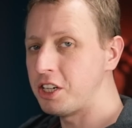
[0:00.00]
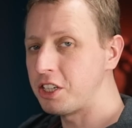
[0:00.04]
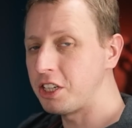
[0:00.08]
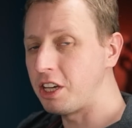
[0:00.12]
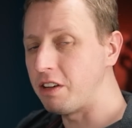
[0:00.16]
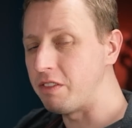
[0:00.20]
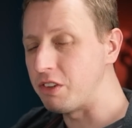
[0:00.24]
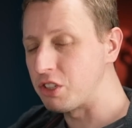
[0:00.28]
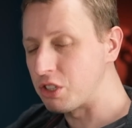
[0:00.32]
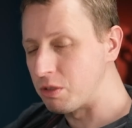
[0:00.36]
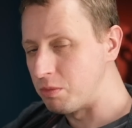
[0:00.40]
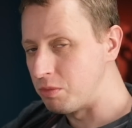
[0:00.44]
to
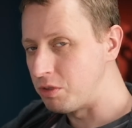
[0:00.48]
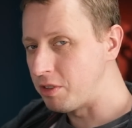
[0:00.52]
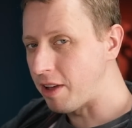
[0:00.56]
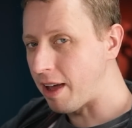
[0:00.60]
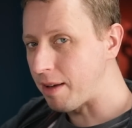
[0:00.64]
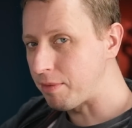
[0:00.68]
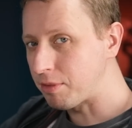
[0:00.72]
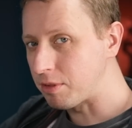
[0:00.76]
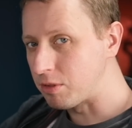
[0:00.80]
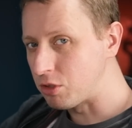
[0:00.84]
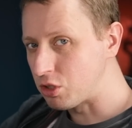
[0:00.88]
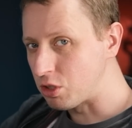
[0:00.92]
give it some
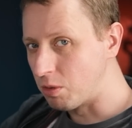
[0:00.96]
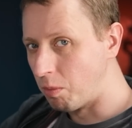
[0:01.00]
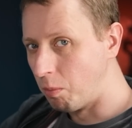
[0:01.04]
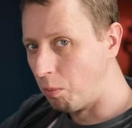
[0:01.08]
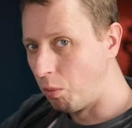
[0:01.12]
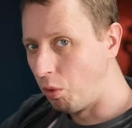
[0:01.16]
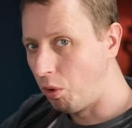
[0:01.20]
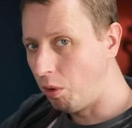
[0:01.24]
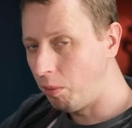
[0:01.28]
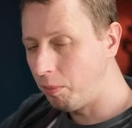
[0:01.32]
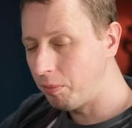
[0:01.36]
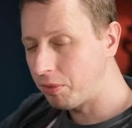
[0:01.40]
depth and some
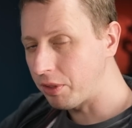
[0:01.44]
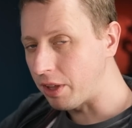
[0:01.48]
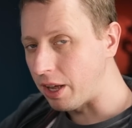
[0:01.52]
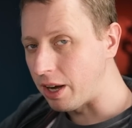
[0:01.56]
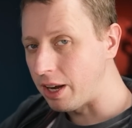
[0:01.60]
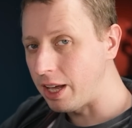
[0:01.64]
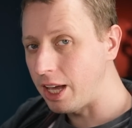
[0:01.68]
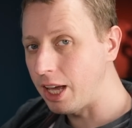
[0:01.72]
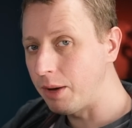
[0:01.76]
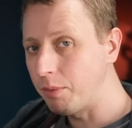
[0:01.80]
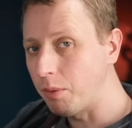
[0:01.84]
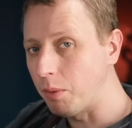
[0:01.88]
warmth.
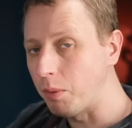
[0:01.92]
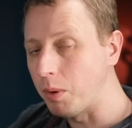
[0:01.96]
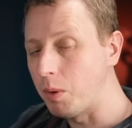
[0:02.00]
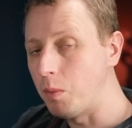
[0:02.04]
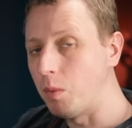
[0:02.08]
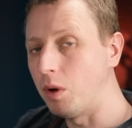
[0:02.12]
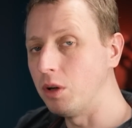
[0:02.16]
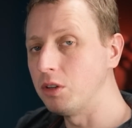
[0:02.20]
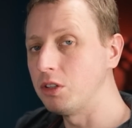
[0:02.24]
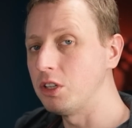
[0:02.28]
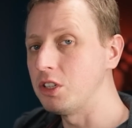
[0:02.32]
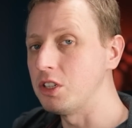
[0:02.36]
And here what we
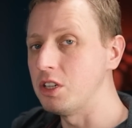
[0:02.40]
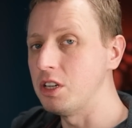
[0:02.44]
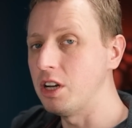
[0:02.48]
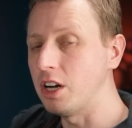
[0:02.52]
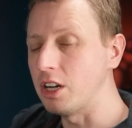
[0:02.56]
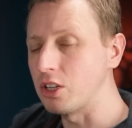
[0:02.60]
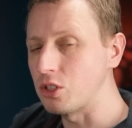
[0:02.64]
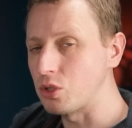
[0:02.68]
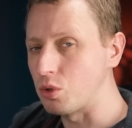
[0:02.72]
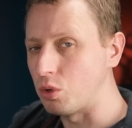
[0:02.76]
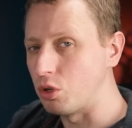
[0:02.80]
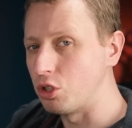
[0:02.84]
want is a
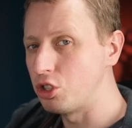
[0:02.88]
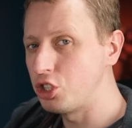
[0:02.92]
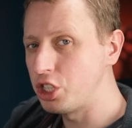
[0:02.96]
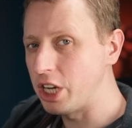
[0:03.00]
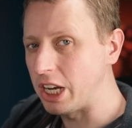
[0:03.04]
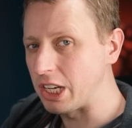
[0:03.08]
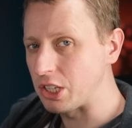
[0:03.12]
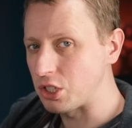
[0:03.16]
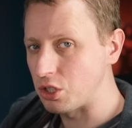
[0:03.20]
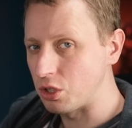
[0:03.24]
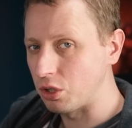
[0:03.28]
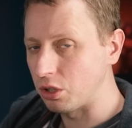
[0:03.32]
nice sort of
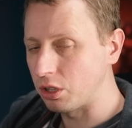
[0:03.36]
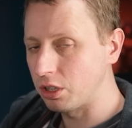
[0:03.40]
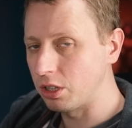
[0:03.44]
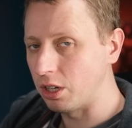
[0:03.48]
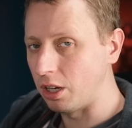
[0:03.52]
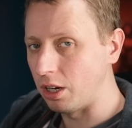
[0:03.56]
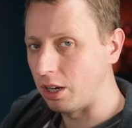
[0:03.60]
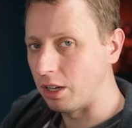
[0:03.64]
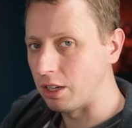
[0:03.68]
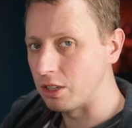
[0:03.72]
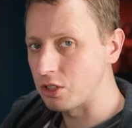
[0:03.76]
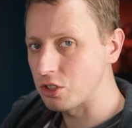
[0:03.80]
chestnut
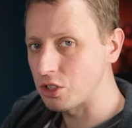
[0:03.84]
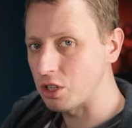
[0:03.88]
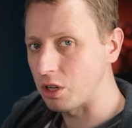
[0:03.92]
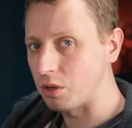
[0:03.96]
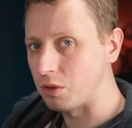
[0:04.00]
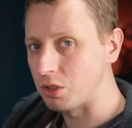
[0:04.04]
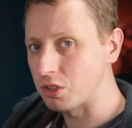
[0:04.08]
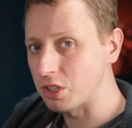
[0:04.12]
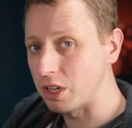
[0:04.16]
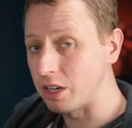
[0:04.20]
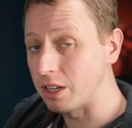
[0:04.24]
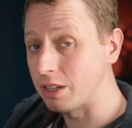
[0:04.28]
colour,
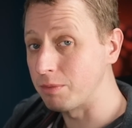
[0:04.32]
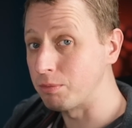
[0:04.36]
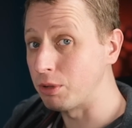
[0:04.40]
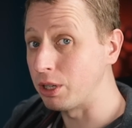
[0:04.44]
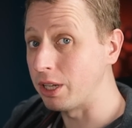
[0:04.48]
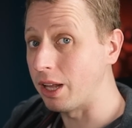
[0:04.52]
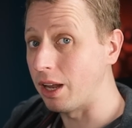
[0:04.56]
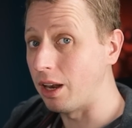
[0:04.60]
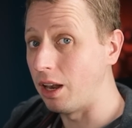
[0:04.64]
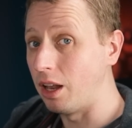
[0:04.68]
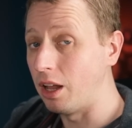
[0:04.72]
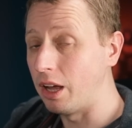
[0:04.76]
so it's going to
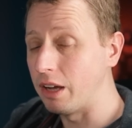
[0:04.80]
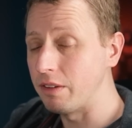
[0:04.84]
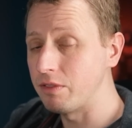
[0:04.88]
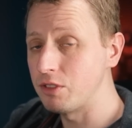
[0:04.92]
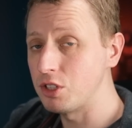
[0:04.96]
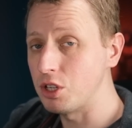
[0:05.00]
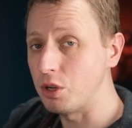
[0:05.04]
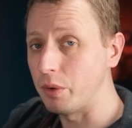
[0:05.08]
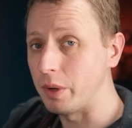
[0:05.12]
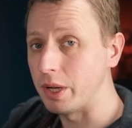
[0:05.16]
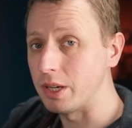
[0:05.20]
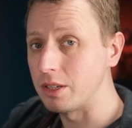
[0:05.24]
bring that life
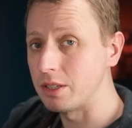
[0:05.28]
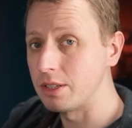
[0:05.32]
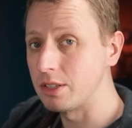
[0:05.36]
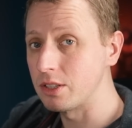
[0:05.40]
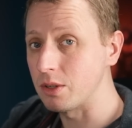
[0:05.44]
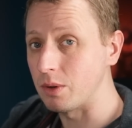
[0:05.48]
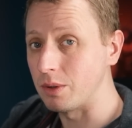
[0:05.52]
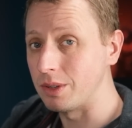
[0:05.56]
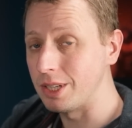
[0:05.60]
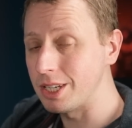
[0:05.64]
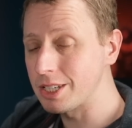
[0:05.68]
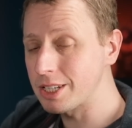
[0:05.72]
to it.
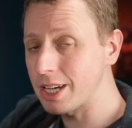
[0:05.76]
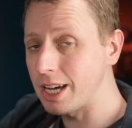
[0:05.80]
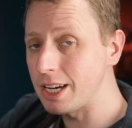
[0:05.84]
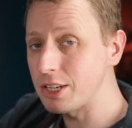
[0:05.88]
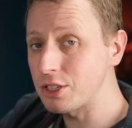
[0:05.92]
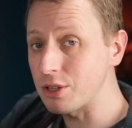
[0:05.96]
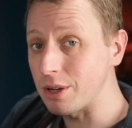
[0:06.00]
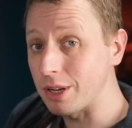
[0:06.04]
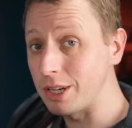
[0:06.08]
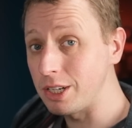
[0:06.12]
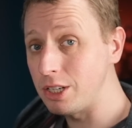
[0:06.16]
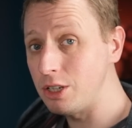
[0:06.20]
So in this
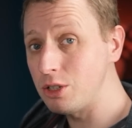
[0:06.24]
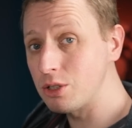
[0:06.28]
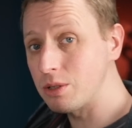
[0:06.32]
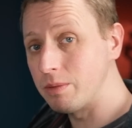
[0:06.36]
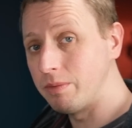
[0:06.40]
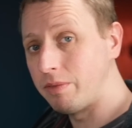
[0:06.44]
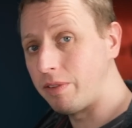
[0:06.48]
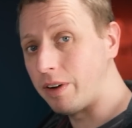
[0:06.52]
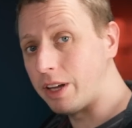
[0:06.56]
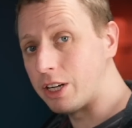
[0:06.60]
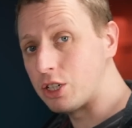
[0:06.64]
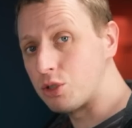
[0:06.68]
case I'm going to use
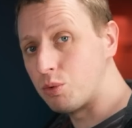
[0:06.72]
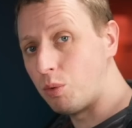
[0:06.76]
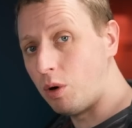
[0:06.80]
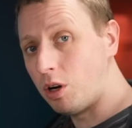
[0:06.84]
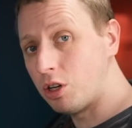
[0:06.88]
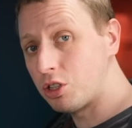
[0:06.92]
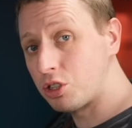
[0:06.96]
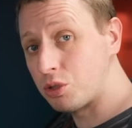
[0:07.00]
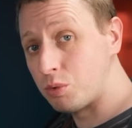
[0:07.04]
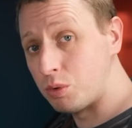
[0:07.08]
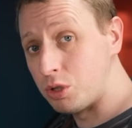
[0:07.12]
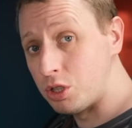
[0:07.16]
some flesh
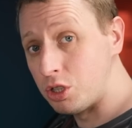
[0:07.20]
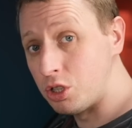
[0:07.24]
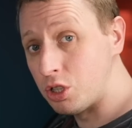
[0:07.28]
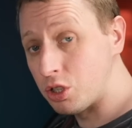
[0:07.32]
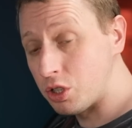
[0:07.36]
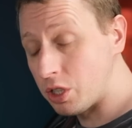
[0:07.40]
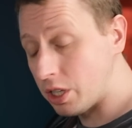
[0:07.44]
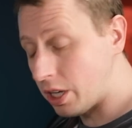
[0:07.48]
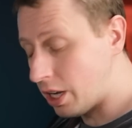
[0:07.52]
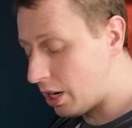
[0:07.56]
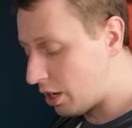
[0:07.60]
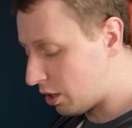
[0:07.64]
wash, which is
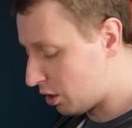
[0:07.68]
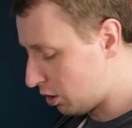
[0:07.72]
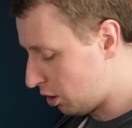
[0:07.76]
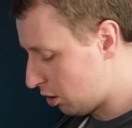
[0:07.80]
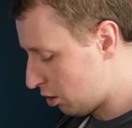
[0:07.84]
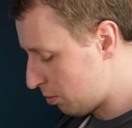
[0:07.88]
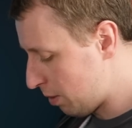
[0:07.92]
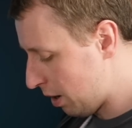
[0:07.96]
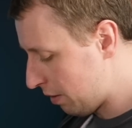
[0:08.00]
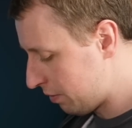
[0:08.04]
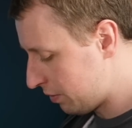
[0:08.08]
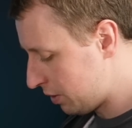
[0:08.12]
just the kind of
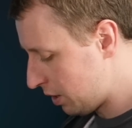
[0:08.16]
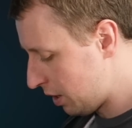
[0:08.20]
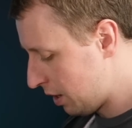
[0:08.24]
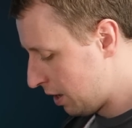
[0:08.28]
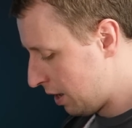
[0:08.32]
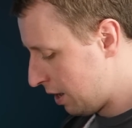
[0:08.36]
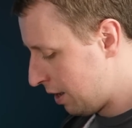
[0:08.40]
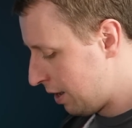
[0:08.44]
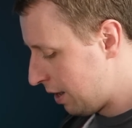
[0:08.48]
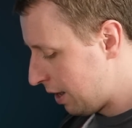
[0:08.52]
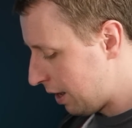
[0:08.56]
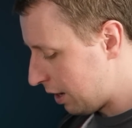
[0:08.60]
colour I'm after.
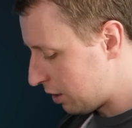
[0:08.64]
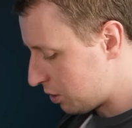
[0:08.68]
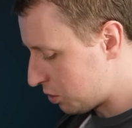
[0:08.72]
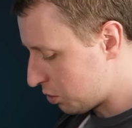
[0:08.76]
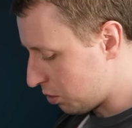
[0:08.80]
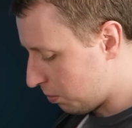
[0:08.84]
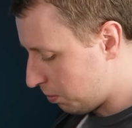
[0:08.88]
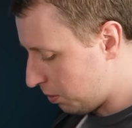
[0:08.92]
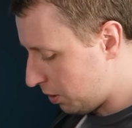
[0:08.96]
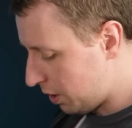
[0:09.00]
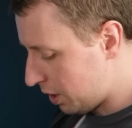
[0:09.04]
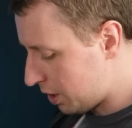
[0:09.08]
And
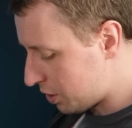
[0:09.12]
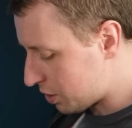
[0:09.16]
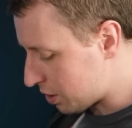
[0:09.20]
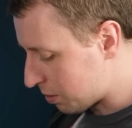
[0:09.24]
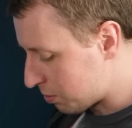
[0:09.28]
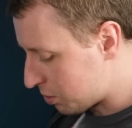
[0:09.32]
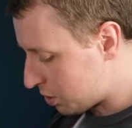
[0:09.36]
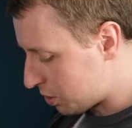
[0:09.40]
to apply it I'm